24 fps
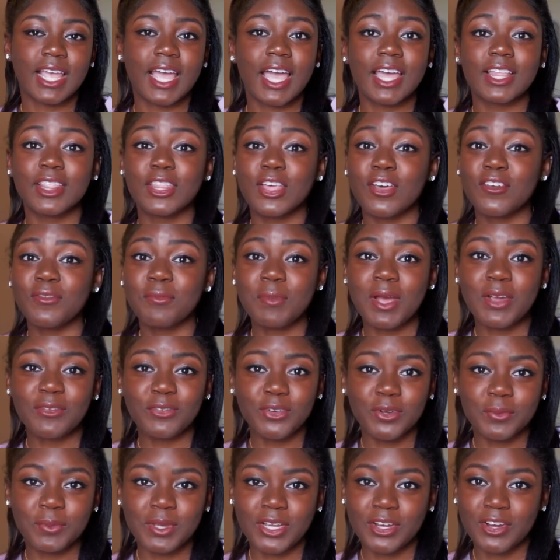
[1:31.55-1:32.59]
I love my
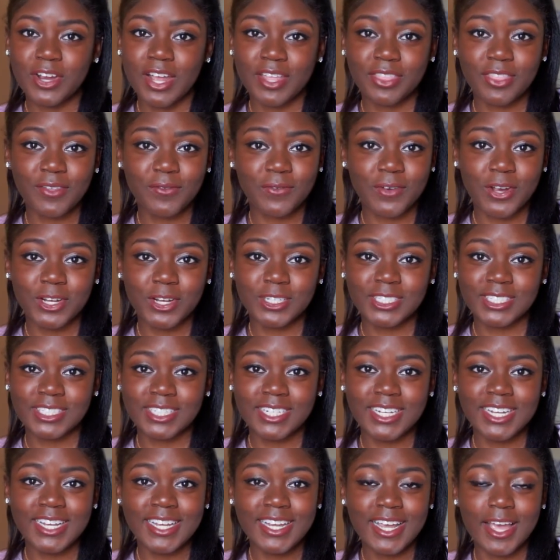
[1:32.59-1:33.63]
room here at the
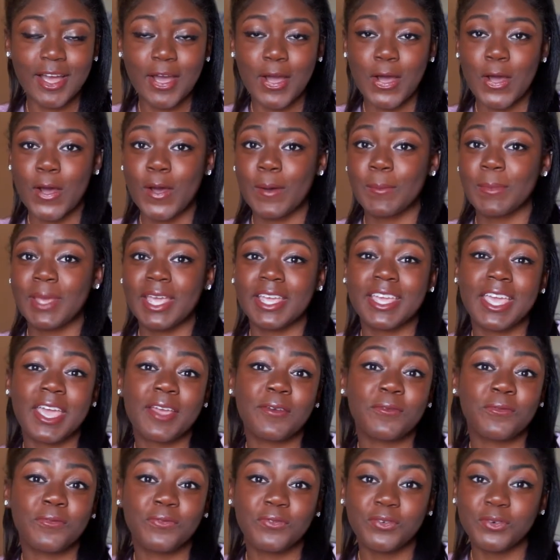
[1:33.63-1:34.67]
Varsity. Um, it
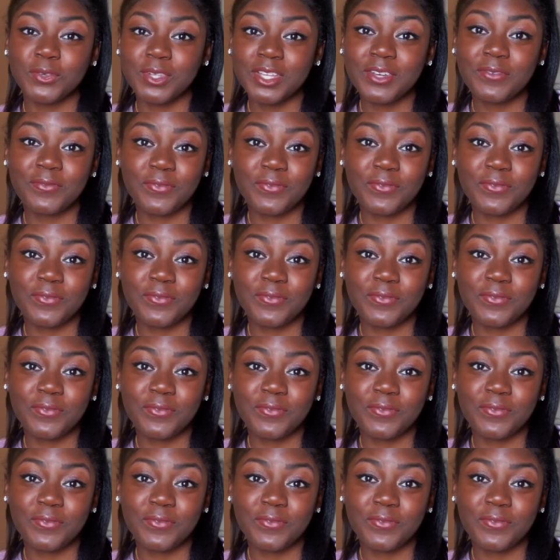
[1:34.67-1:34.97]
came fully